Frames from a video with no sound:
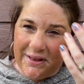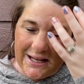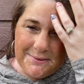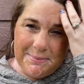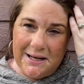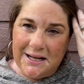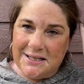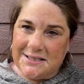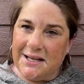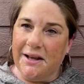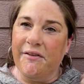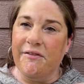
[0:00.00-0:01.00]
that's
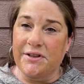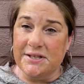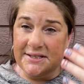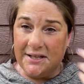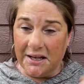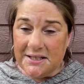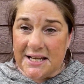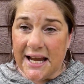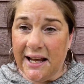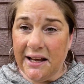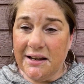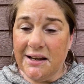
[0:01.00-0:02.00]
because of the
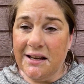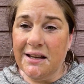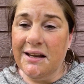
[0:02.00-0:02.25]
suntan